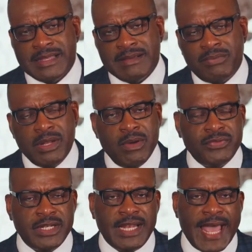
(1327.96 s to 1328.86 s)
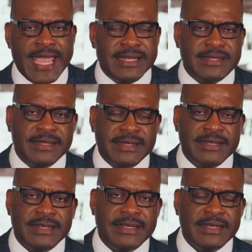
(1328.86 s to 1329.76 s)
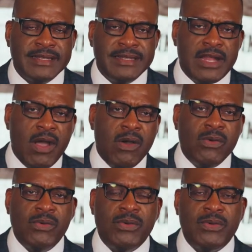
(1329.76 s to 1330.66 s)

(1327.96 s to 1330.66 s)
pull them up to the light. No.